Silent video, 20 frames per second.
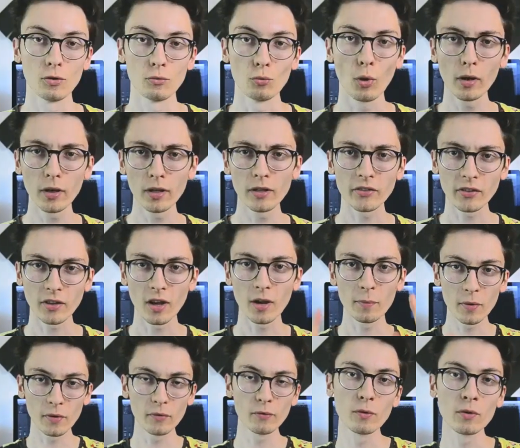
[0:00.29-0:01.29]
What is
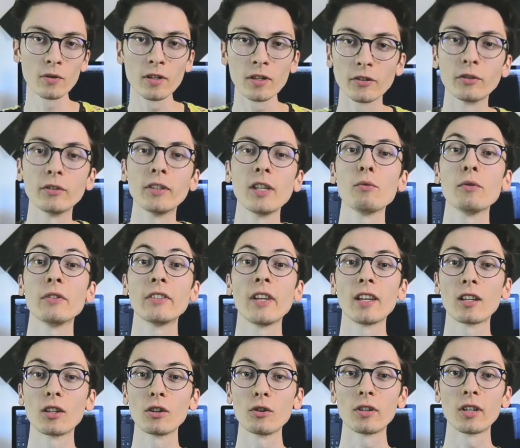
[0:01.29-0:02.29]
up, everyone? Today we
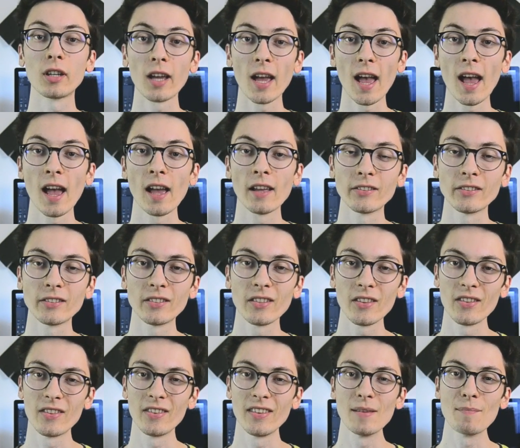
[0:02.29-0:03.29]
take a look at
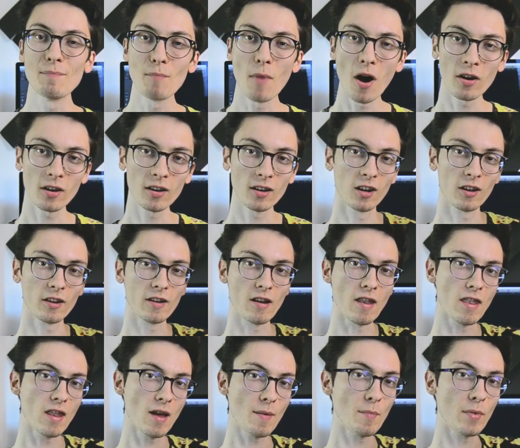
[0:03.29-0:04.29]
the
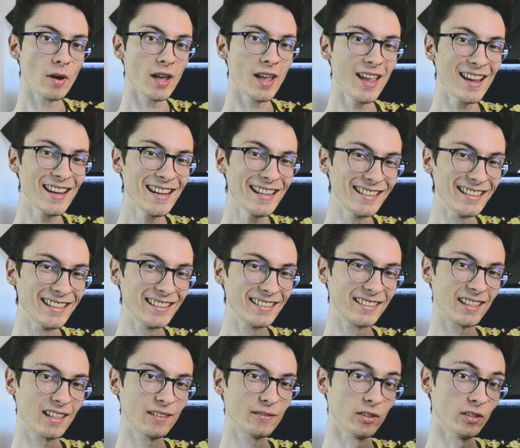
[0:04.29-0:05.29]
Markline number
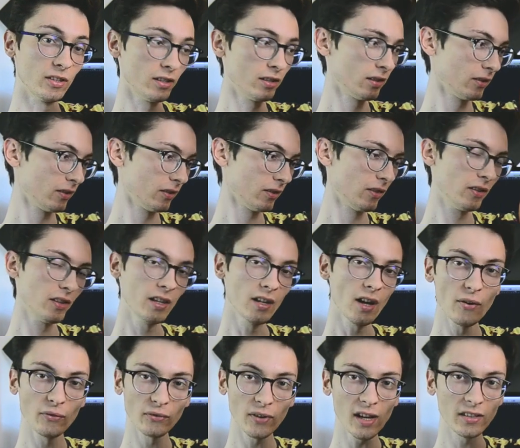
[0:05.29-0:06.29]
87, the
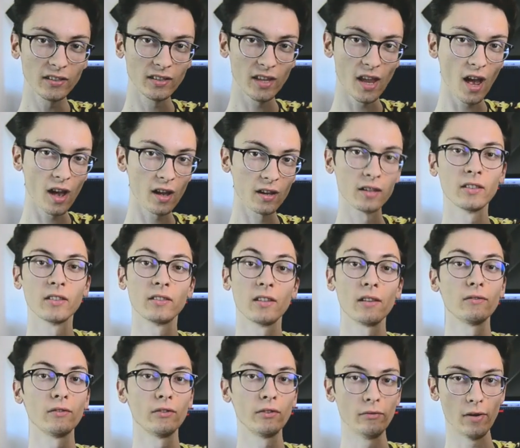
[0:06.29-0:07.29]
Aphasia
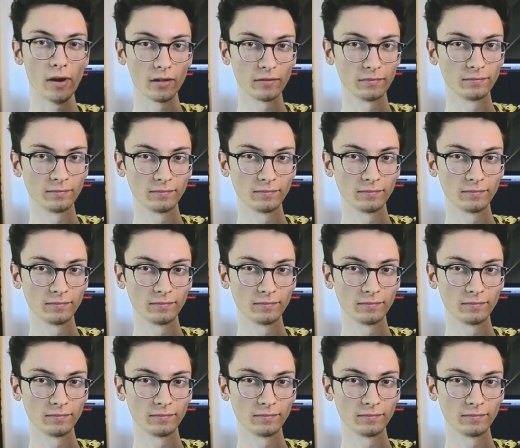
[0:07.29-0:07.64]
7-string.